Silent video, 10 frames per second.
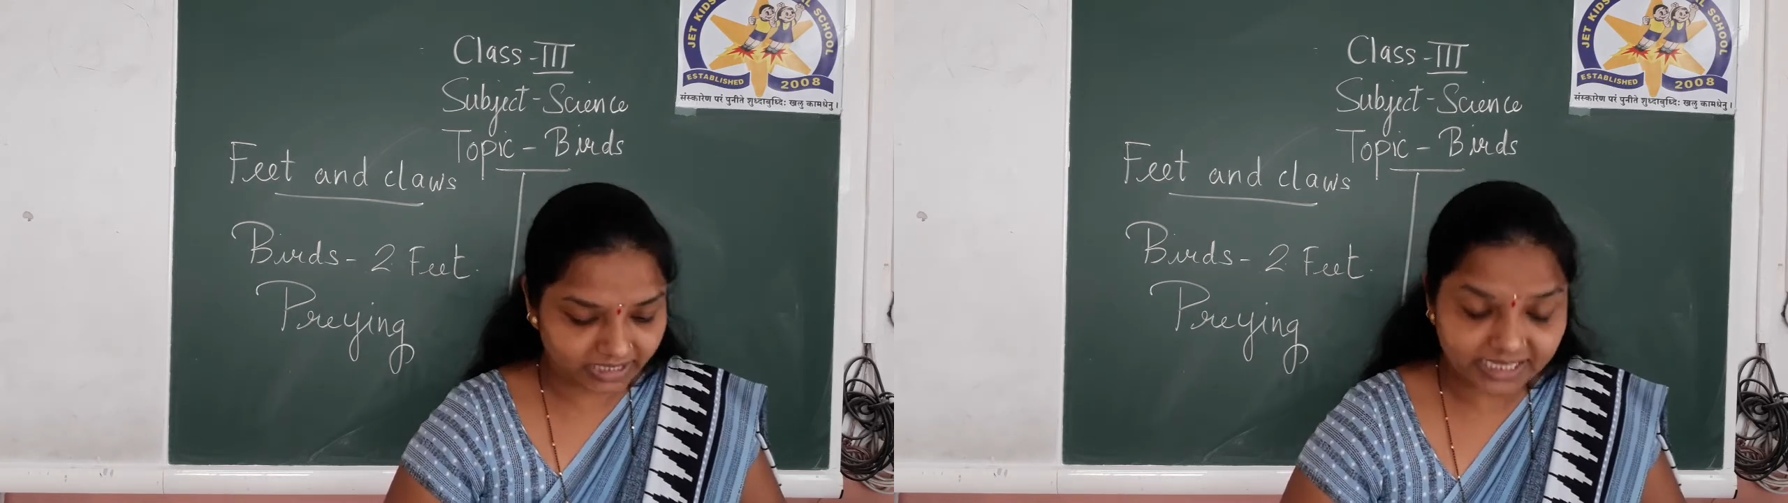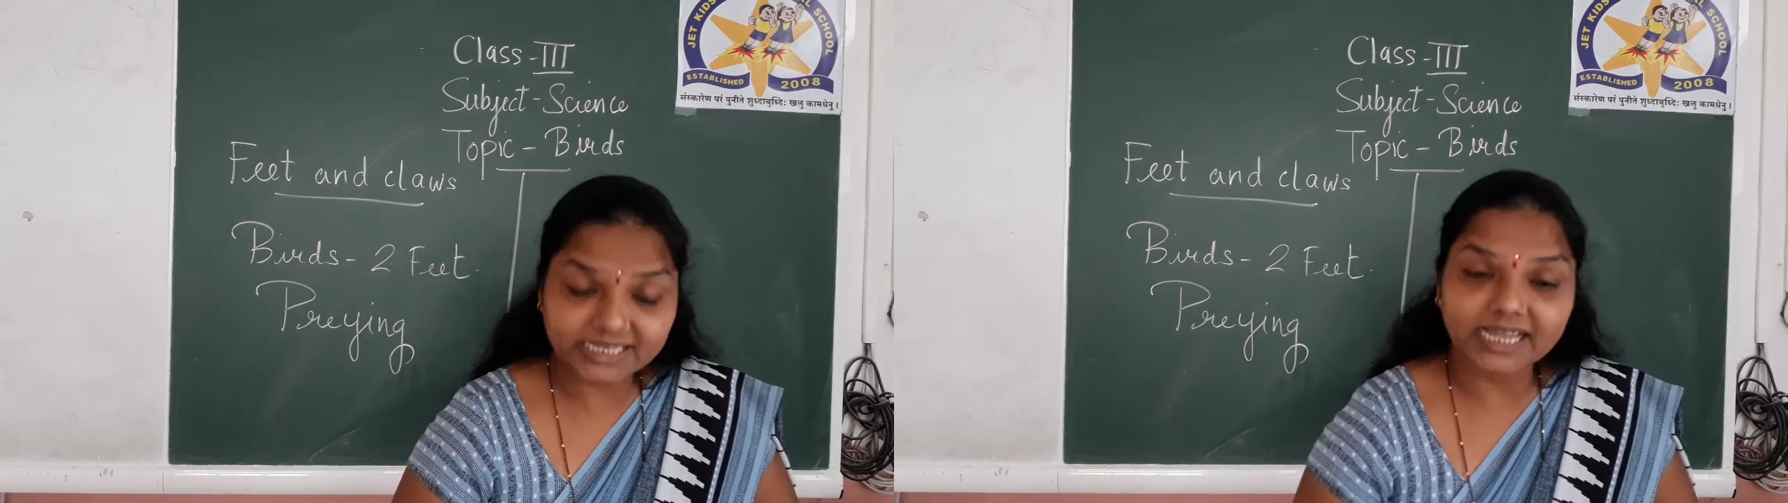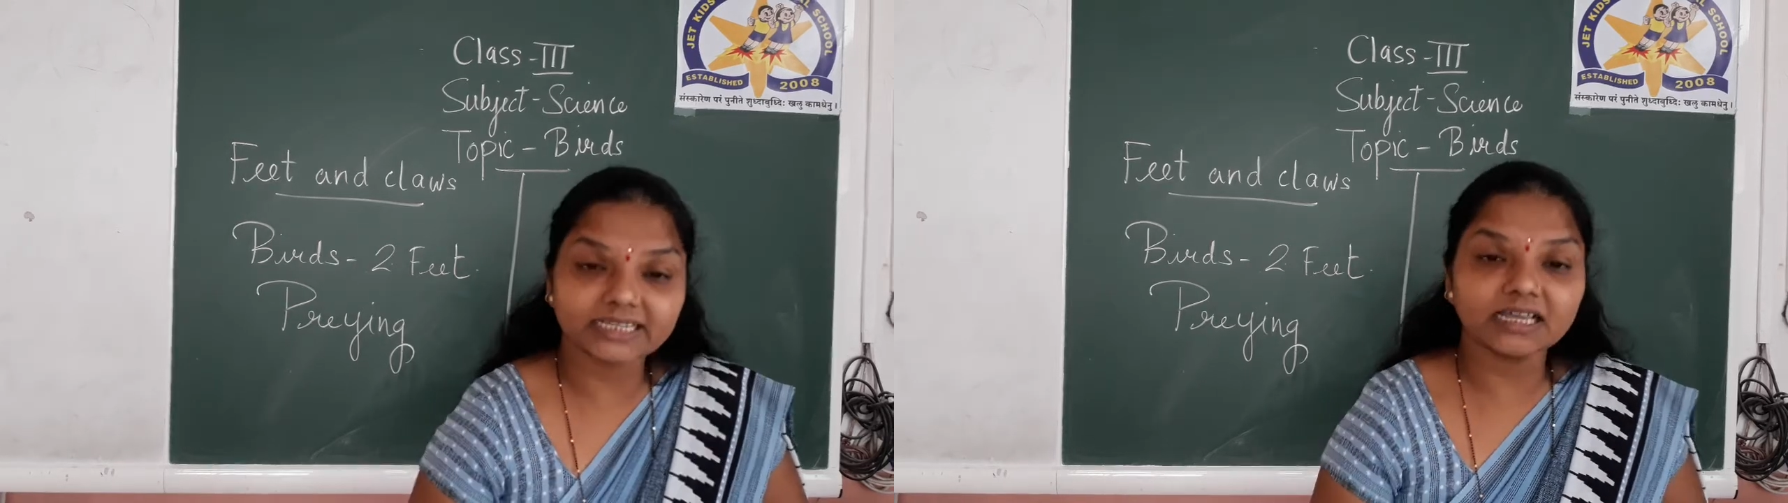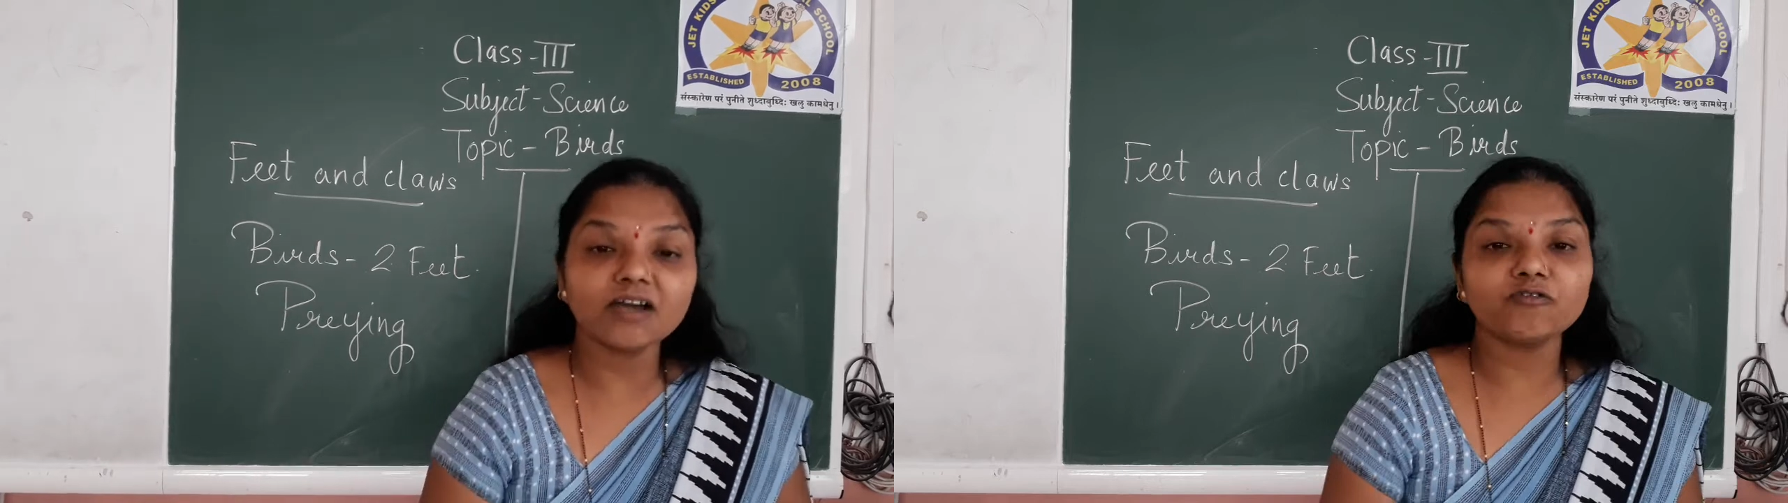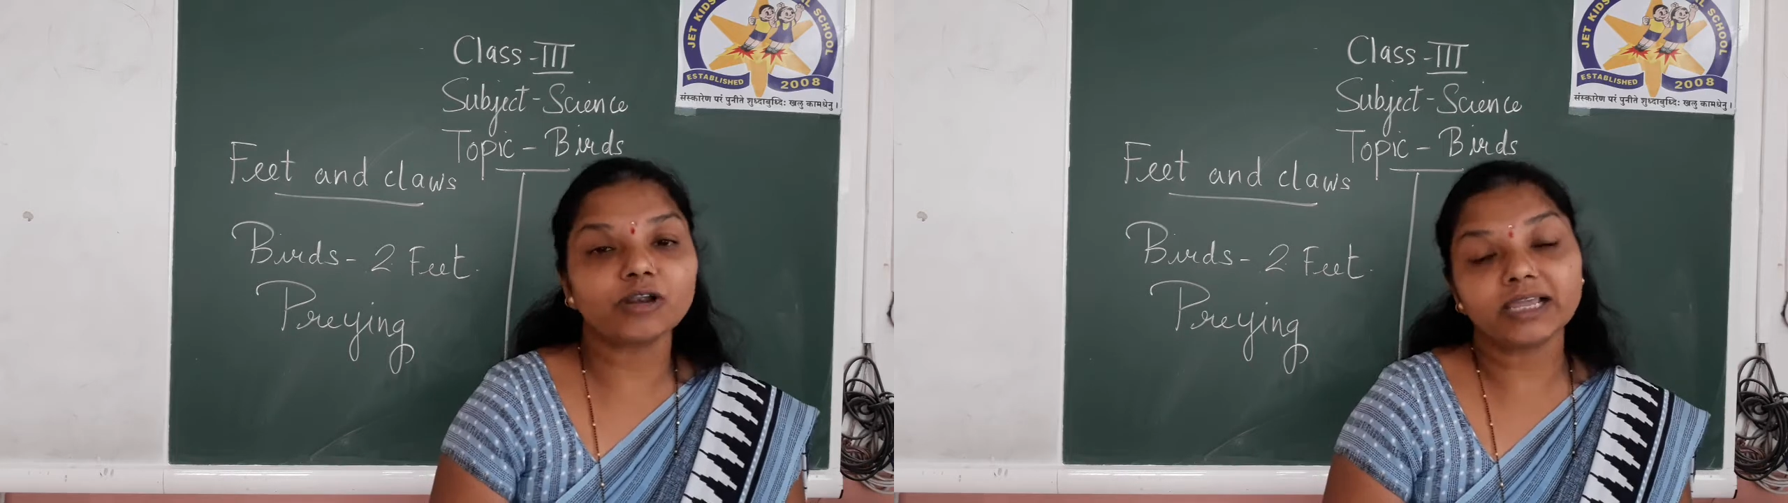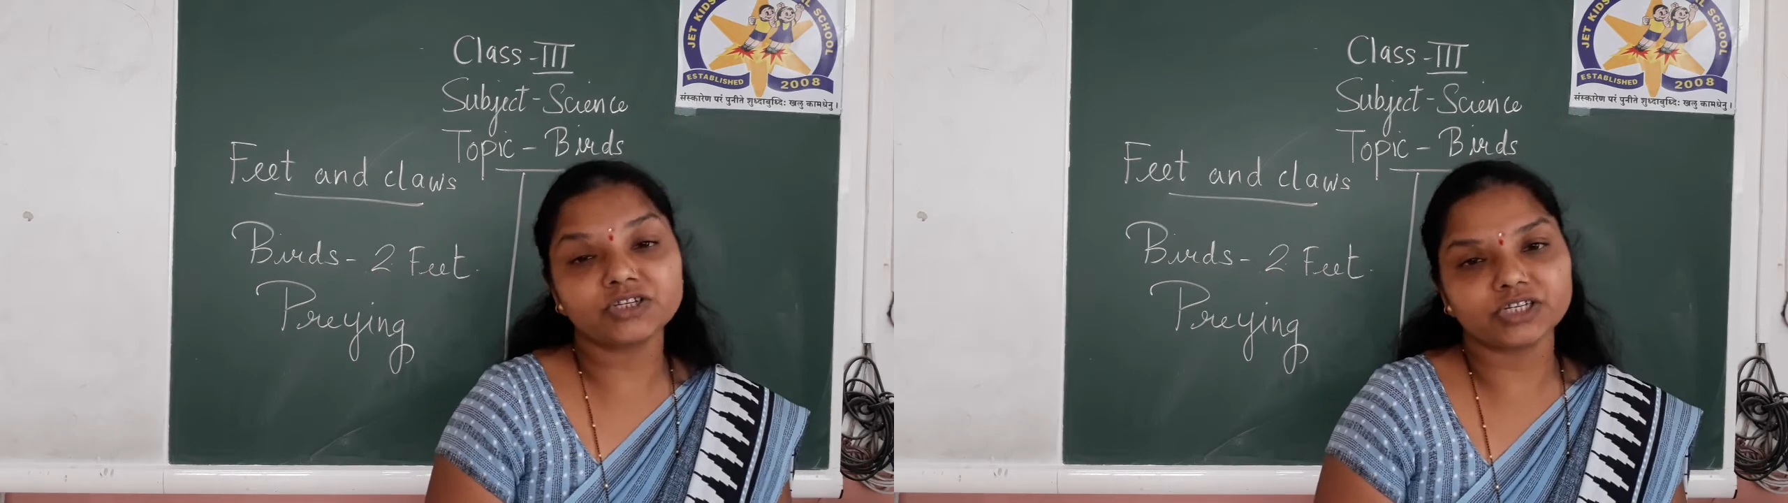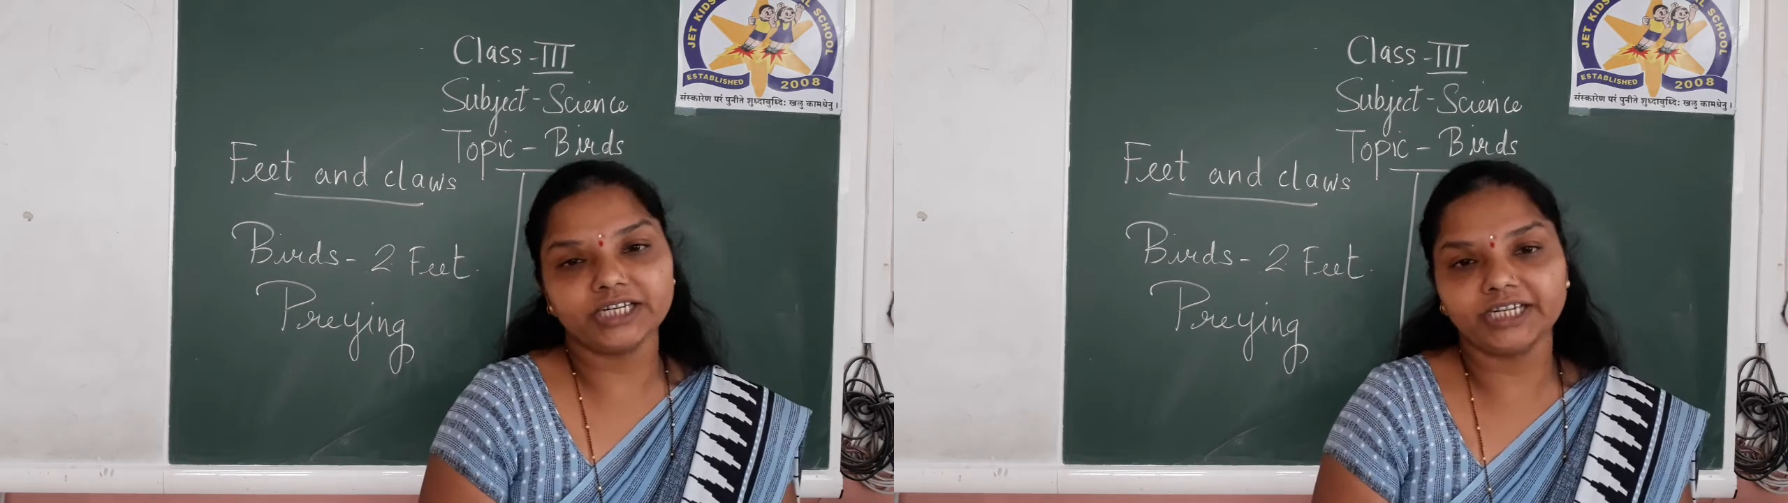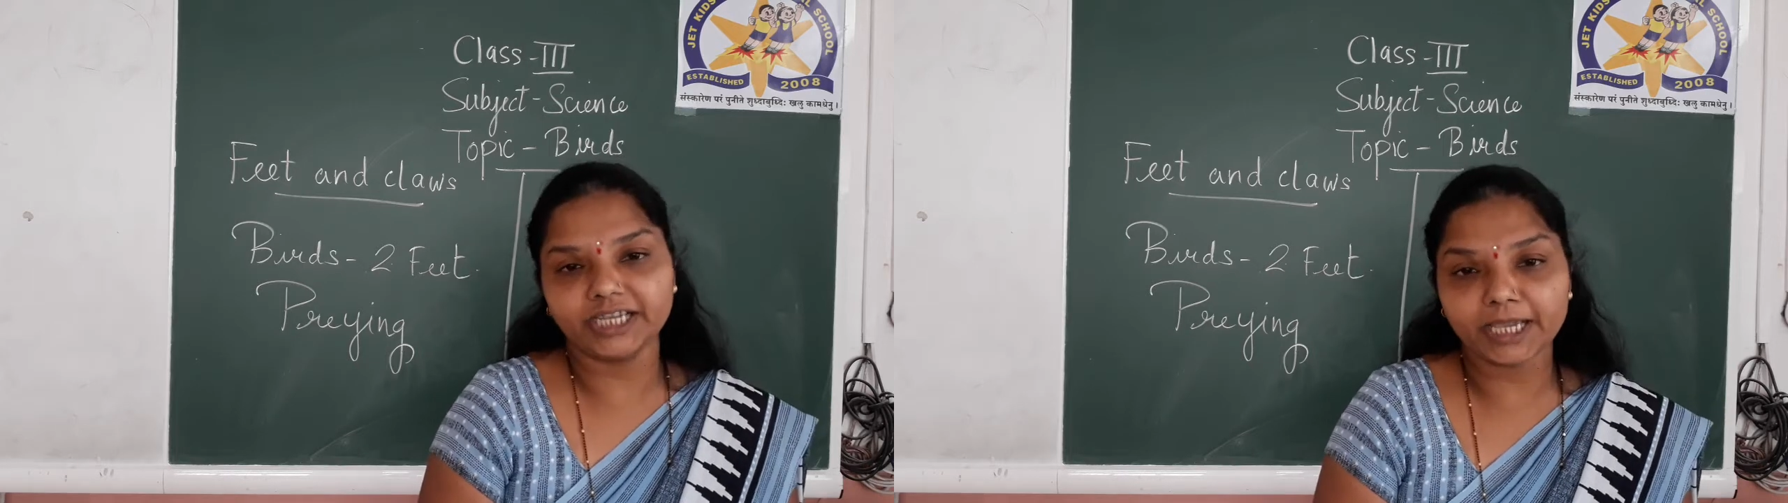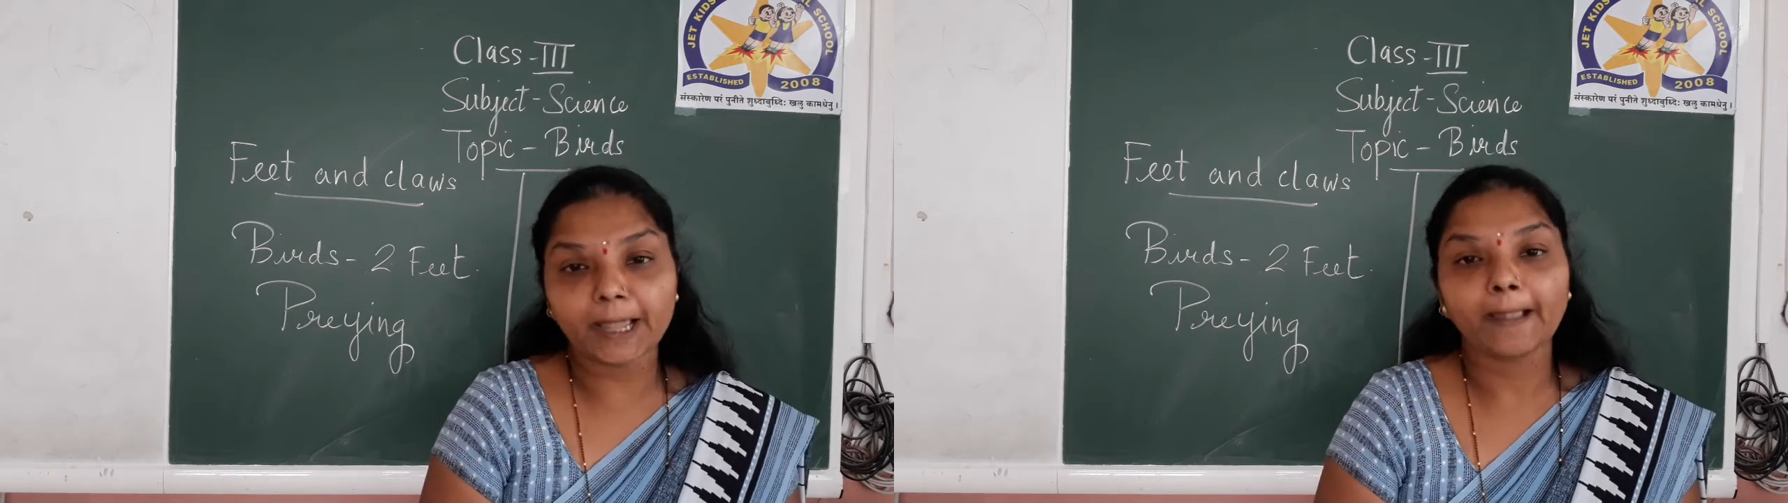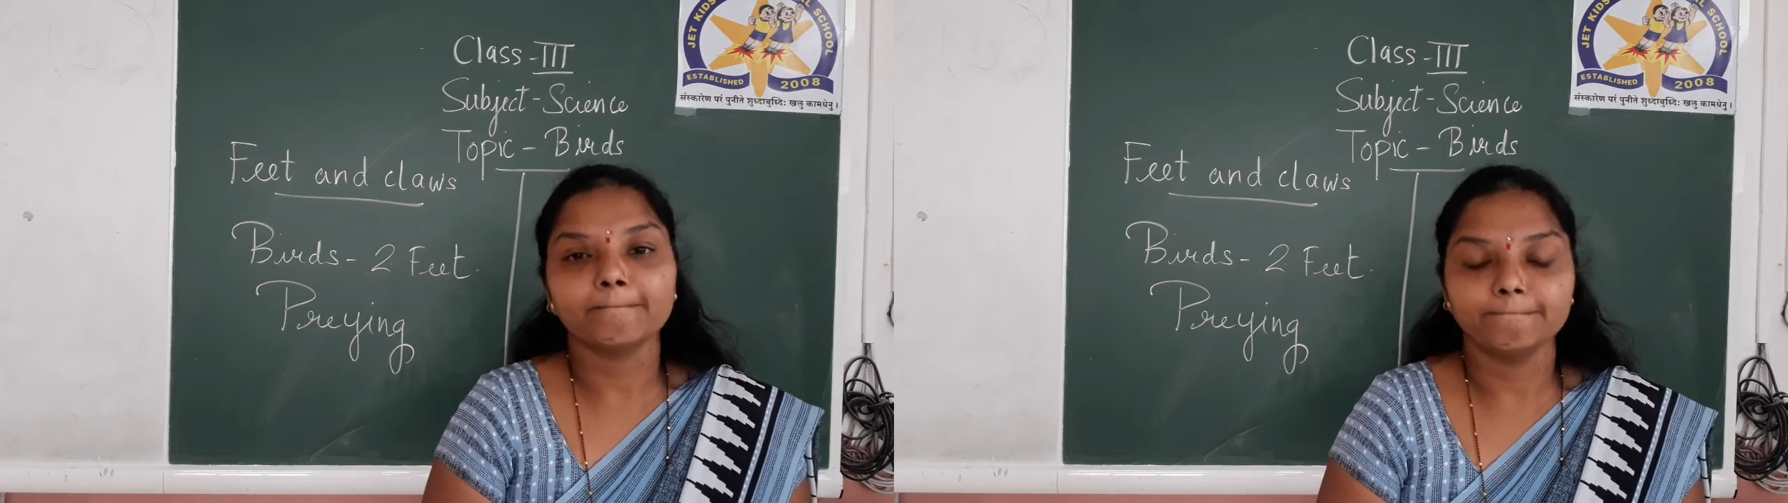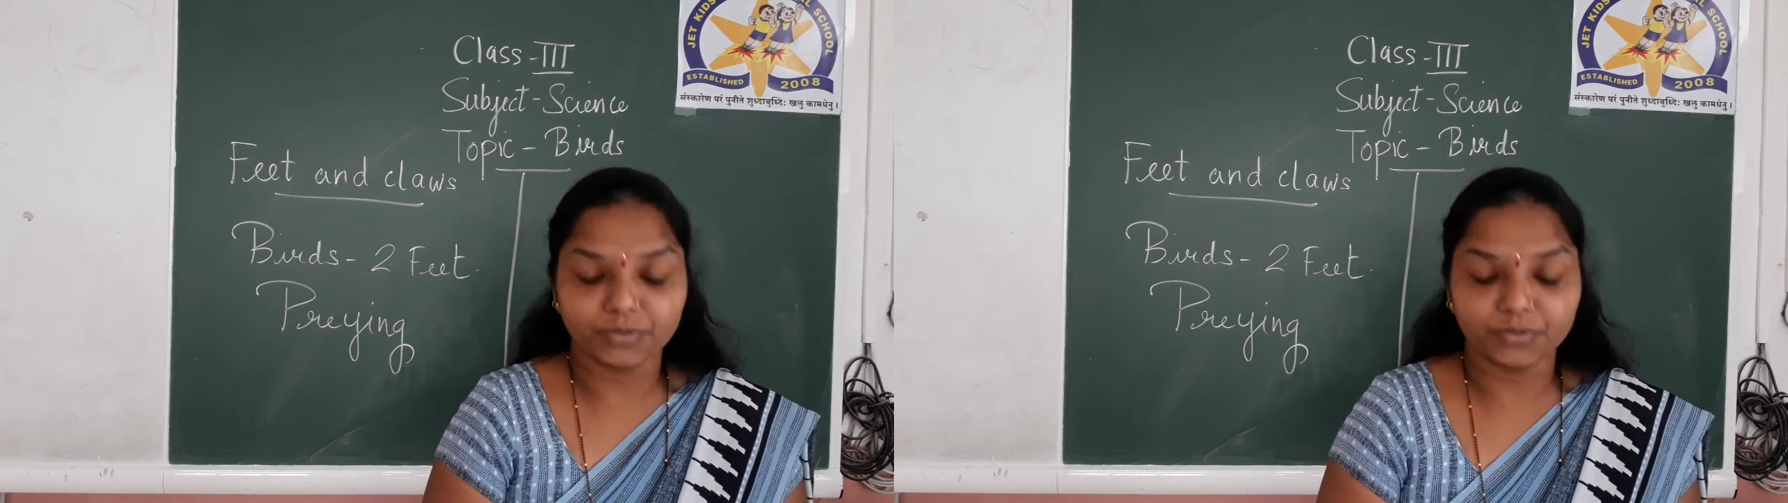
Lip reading: These are the flesh-eating